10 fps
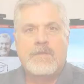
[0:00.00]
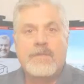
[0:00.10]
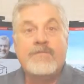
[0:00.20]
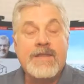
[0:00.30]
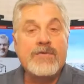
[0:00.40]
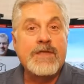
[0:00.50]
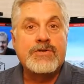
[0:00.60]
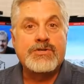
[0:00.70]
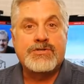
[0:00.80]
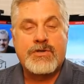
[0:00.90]
The video that
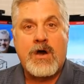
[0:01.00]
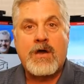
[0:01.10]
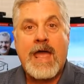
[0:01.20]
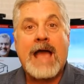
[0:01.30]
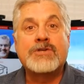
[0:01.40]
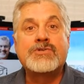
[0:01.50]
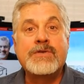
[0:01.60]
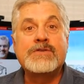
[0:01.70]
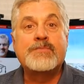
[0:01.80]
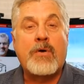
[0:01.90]
you just saw
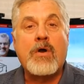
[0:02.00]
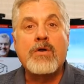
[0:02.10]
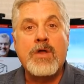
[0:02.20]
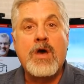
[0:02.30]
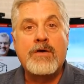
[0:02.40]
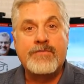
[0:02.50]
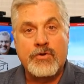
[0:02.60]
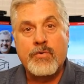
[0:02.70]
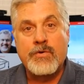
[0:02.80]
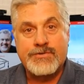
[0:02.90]
actually is part of
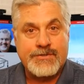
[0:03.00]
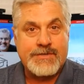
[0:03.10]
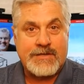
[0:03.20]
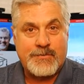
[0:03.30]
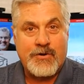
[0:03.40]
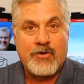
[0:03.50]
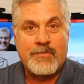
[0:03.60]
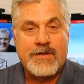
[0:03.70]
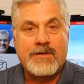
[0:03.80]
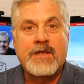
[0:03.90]
the Career Success
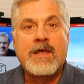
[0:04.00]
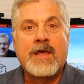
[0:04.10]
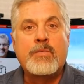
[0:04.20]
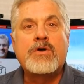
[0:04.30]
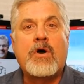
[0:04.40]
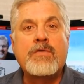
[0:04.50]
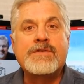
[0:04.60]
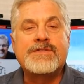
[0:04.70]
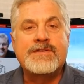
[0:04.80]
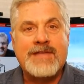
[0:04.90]
Pyramid. We call
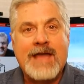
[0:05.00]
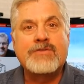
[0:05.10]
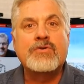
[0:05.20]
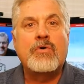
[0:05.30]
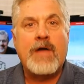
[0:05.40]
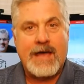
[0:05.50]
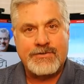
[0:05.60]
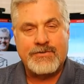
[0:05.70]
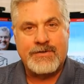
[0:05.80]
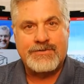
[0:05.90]
this the Technical
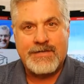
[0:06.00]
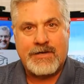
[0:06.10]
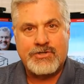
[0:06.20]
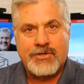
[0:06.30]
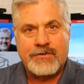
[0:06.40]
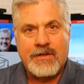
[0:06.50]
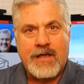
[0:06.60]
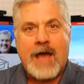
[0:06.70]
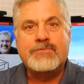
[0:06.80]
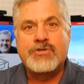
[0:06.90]
Excellence section
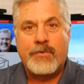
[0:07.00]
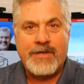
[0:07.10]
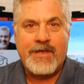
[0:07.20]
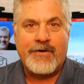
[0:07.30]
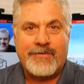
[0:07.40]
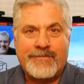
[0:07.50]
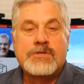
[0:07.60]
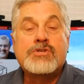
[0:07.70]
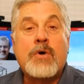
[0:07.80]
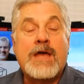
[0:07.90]
I'm showing here.
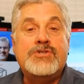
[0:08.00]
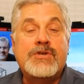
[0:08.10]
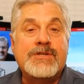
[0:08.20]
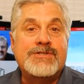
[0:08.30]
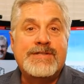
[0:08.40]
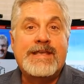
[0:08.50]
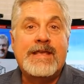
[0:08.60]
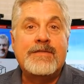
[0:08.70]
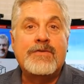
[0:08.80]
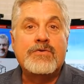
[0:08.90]
So as you can
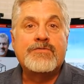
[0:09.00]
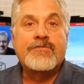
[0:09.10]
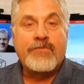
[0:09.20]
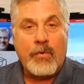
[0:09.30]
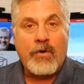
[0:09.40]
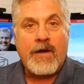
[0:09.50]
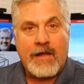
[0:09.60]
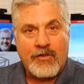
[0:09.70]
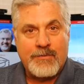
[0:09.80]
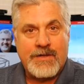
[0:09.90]
see, there's
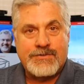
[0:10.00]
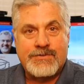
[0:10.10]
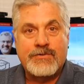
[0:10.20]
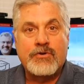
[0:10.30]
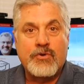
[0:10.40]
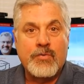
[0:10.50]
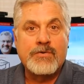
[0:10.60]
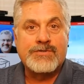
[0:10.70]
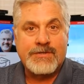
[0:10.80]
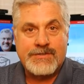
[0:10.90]
4 elements to the
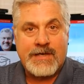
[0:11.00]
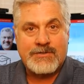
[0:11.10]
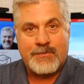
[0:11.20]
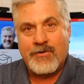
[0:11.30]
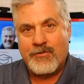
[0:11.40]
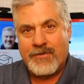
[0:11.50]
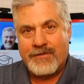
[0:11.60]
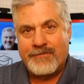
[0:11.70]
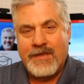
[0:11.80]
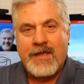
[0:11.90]
Career Success
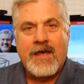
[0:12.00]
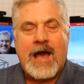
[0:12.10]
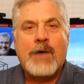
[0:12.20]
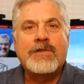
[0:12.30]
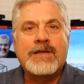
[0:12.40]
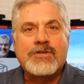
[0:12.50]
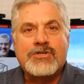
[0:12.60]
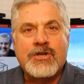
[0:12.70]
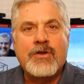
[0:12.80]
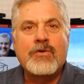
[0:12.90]
Pyramid. I would like to
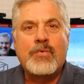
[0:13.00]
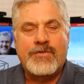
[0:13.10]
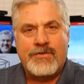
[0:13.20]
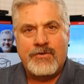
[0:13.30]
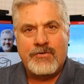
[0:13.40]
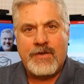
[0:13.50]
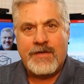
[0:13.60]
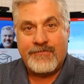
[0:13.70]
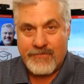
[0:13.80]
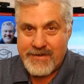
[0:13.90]
share with you
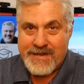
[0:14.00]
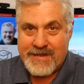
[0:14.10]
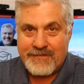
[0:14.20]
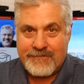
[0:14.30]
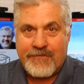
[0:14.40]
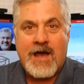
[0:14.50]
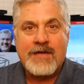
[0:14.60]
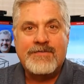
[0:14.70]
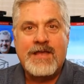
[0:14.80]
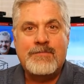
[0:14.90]
a free
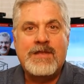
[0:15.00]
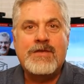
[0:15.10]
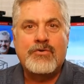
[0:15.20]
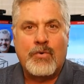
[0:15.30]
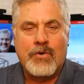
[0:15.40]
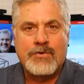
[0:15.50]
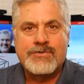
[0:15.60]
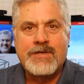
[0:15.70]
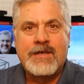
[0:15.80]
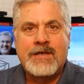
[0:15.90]
5-day mini
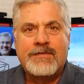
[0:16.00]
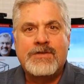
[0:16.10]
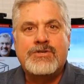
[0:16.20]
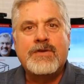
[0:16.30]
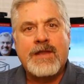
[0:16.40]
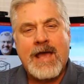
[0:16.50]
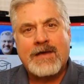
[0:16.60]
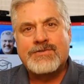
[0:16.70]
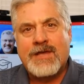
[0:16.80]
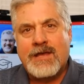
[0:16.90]
course that you can
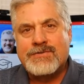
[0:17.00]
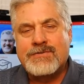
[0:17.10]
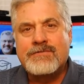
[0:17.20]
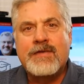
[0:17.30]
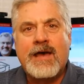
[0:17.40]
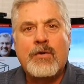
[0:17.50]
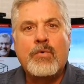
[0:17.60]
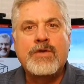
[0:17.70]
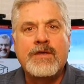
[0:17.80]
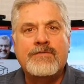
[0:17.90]
access
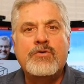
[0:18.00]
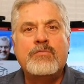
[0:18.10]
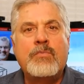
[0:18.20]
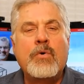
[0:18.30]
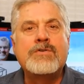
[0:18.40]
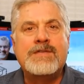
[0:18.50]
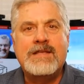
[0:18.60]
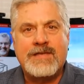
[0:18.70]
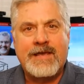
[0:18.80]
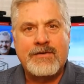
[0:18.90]
that will give you more
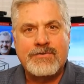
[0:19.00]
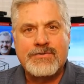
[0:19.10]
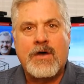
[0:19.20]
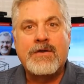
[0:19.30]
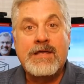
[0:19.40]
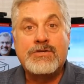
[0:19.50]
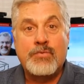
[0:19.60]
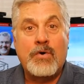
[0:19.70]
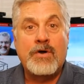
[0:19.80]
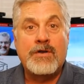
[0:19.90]
details on
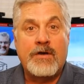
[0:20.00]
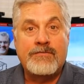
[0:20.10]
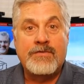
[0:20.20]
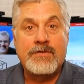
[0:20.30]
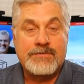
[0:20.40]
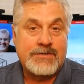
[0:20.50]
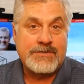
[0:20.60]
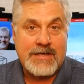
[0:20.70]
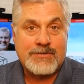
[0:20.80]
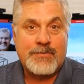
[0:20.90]
each one of the
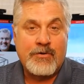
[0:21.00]
Success